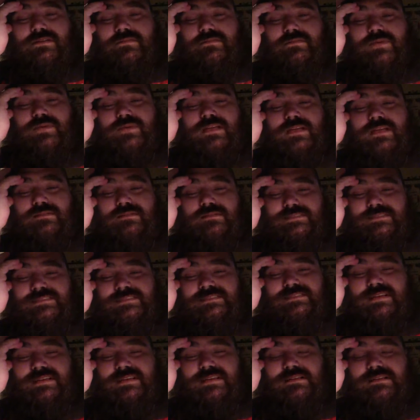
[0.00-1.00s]
way it's
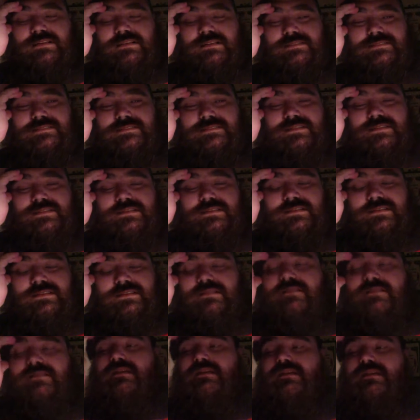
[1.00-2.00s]
done is good.
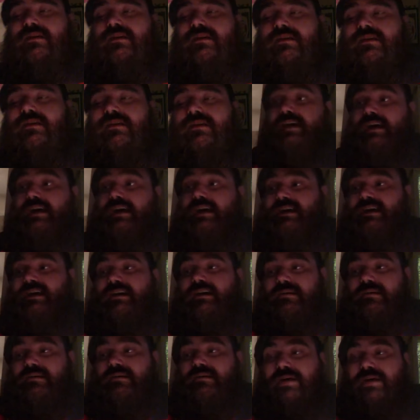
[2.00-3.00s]
But yeah,
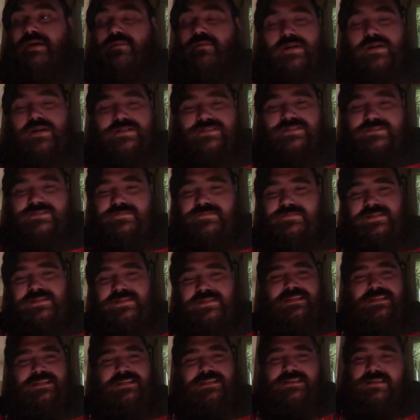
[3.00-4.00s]
I watched
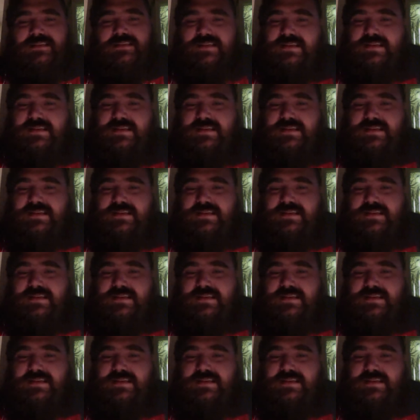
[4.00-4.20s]
fucking...